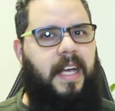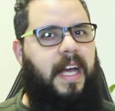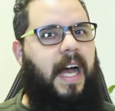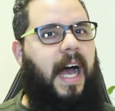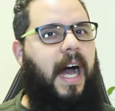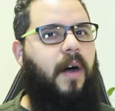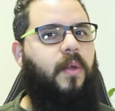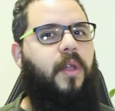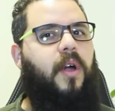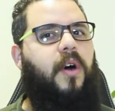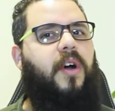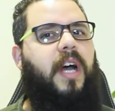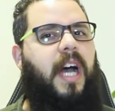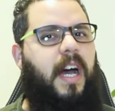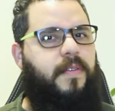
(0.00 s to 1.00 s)
How
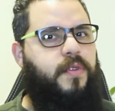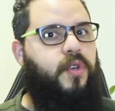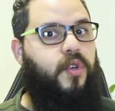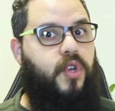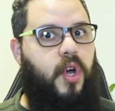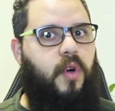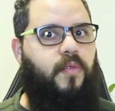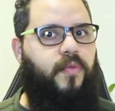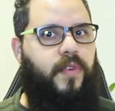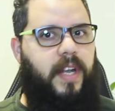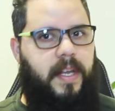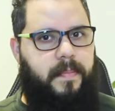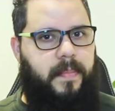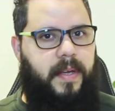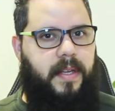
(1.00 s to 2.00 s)
long have you known
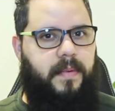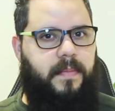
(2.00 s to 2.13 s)
Felipe?